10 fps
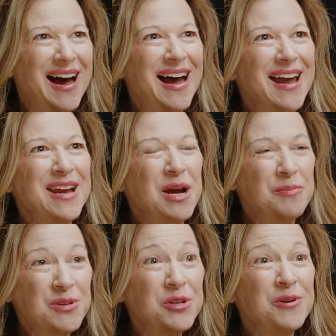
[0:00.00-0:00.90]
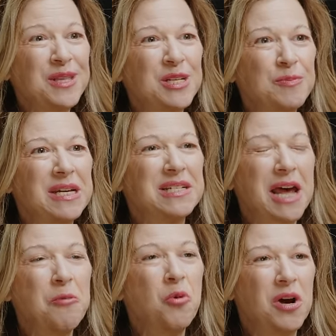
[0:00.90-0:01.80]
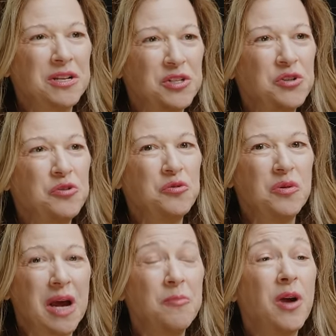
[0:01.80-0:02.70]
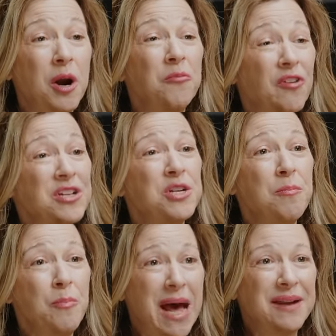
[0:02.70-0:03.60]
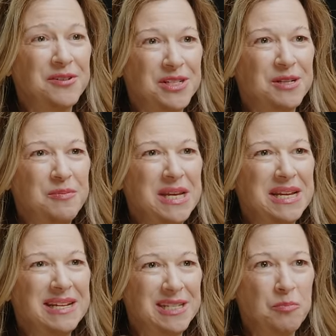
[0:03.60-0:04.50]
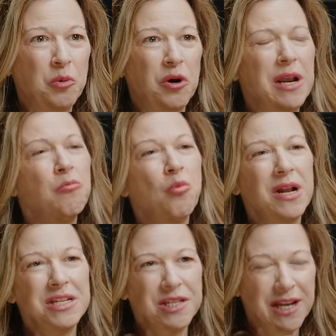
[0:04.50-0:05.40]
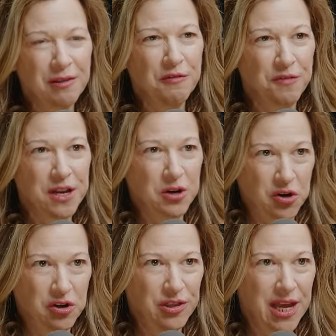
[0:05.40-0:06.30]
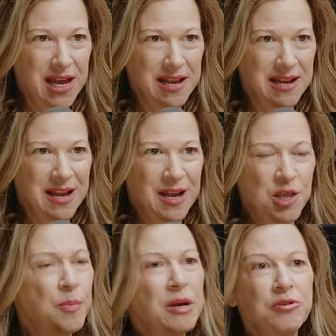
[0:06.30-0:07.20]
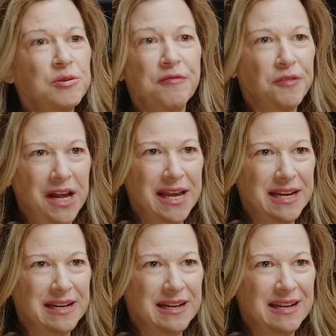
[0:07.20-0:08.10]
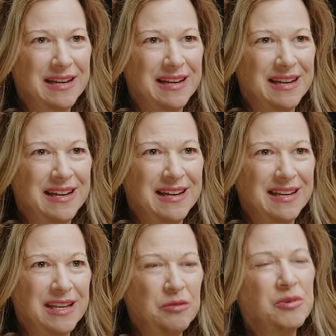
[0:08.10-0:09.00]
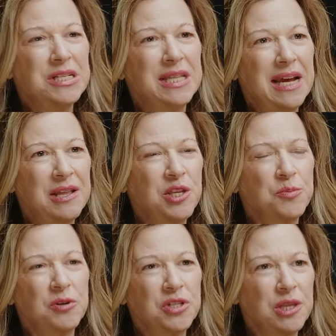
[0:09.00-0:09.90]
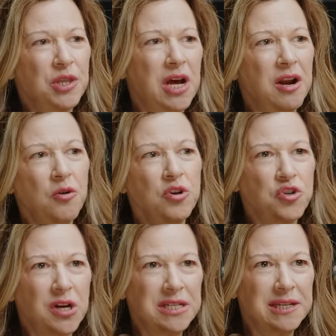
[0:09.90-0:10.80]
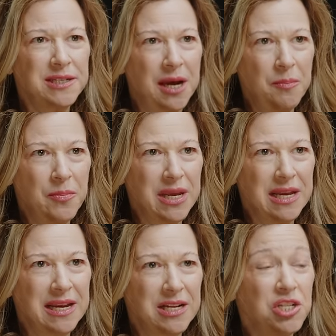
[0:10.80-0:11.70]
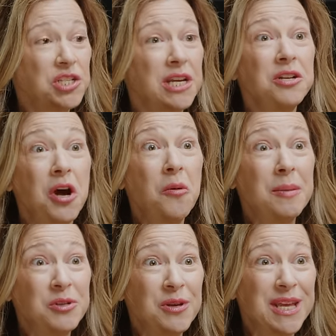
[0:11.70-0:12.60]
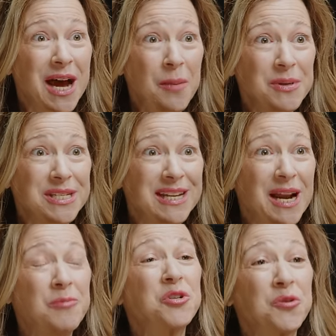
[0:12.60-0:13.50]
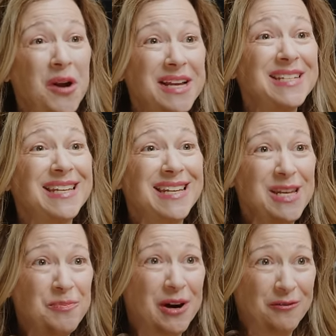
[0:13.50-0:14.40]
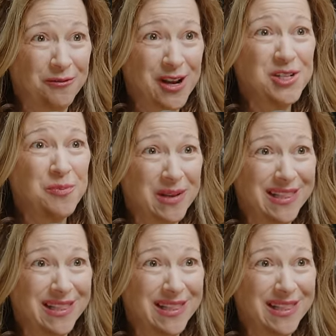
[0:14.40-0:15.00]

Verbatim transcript: I am doing this because I want to, I'm, our friendship matters to me. It's important. And once the other friend heard that, the boundaries were fine. It was that this person thought, oh, you're trying to dump me. And she's saying, no, I'm doing the opposite. I'm trying to keep our friendship